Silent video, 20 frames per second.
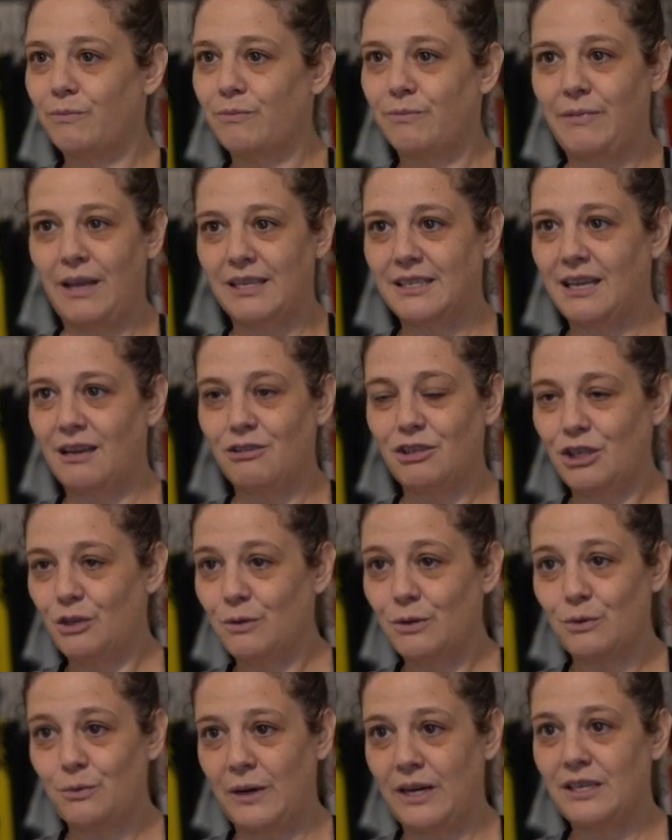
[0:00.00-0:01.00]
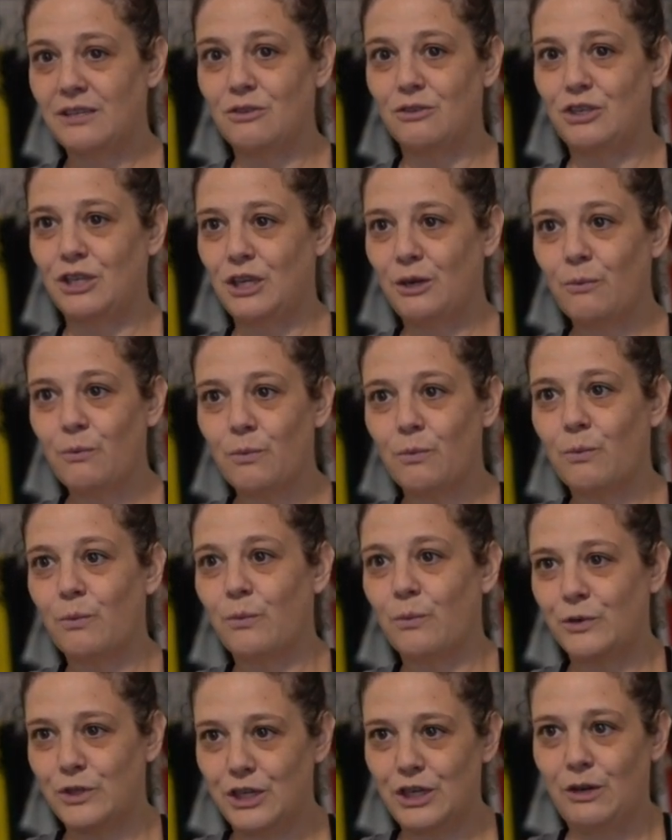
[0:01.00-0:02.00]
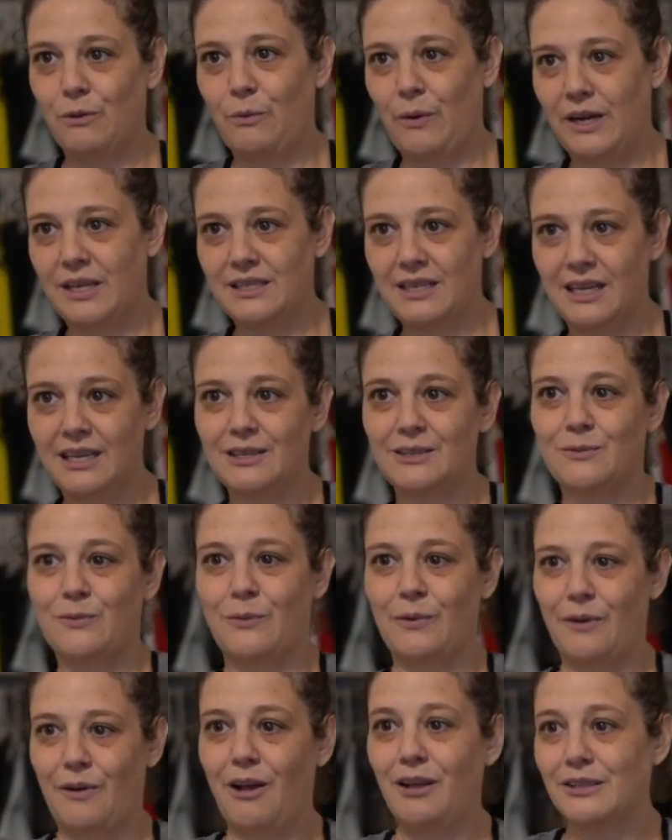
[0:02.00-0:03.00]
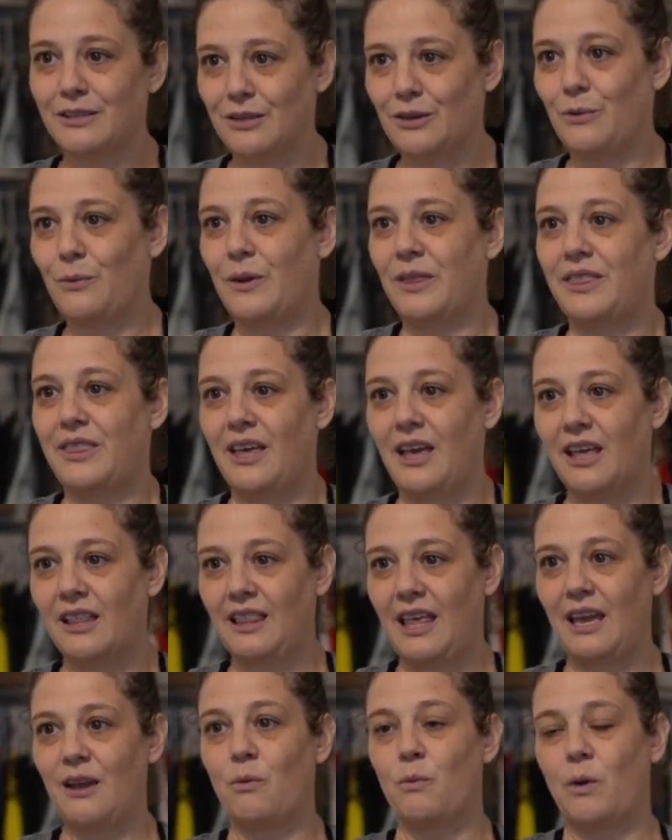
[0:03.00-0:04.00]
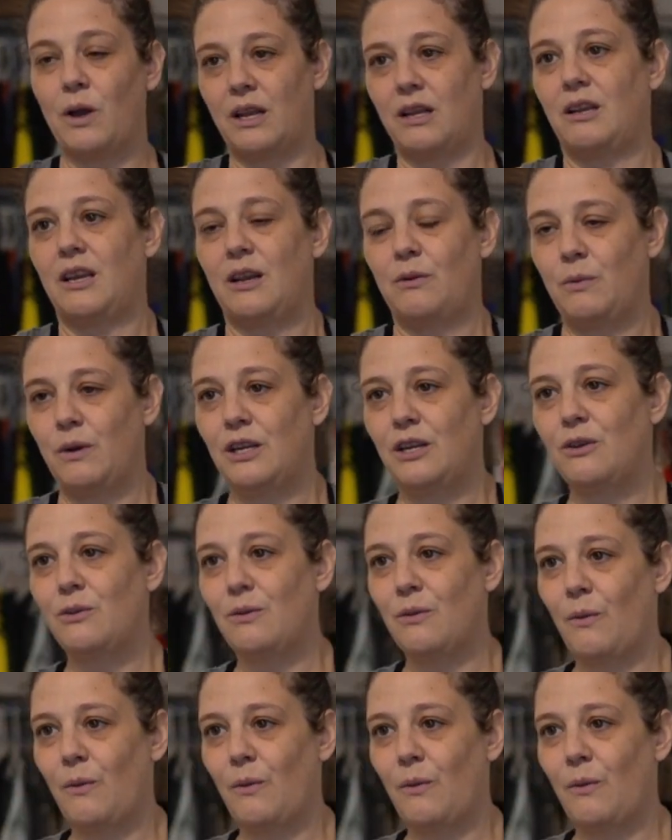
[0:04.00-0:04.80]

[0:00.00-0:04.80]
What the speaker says: That's how she was raised, so she raised us also with the like, what can we do,